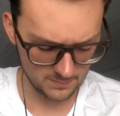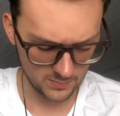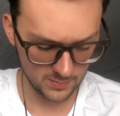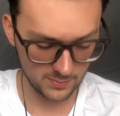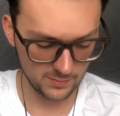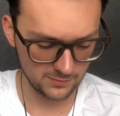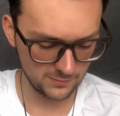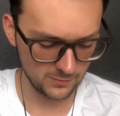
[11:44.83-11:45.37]

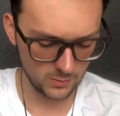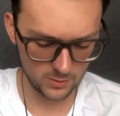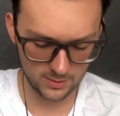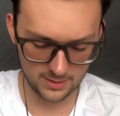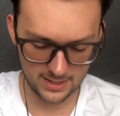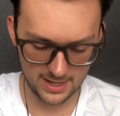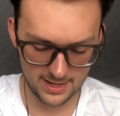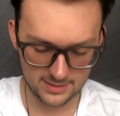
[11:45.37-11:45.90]
But
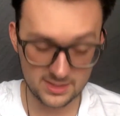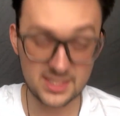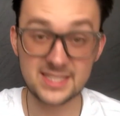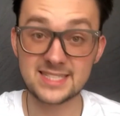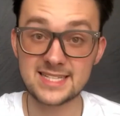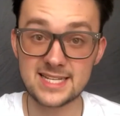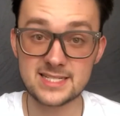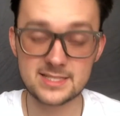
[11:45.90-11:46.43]
before that, to
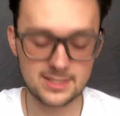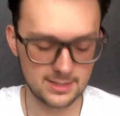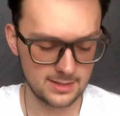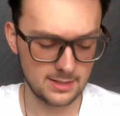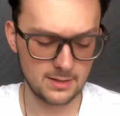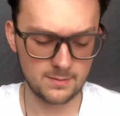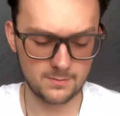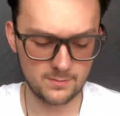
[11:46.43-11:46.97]
get to
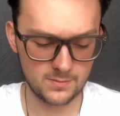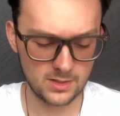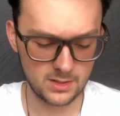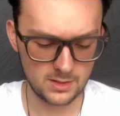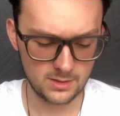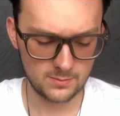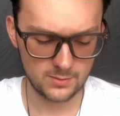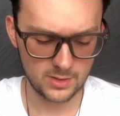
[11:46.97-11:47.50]
them,
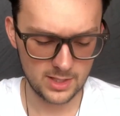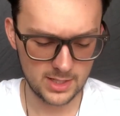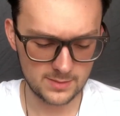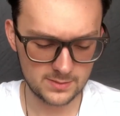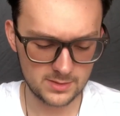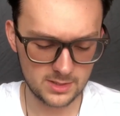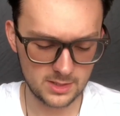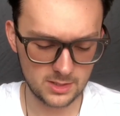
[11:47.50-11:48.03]

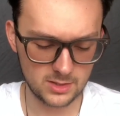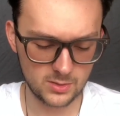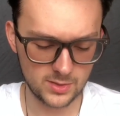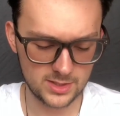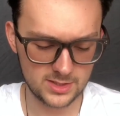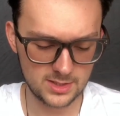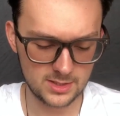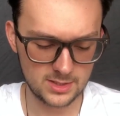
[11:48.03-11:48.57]
perhaps they are
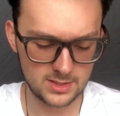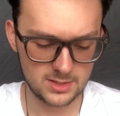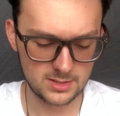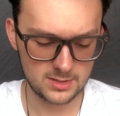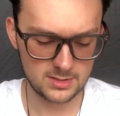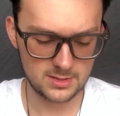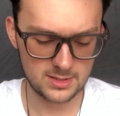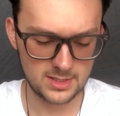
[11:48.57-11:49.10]
going to
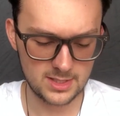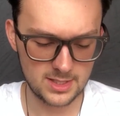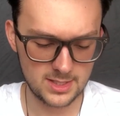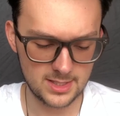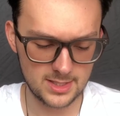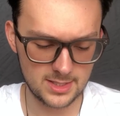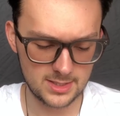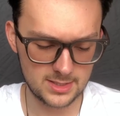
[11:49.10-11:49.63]

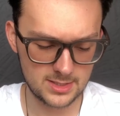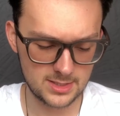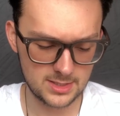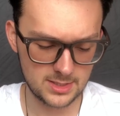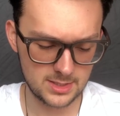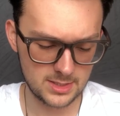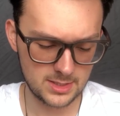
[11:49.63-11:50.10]
get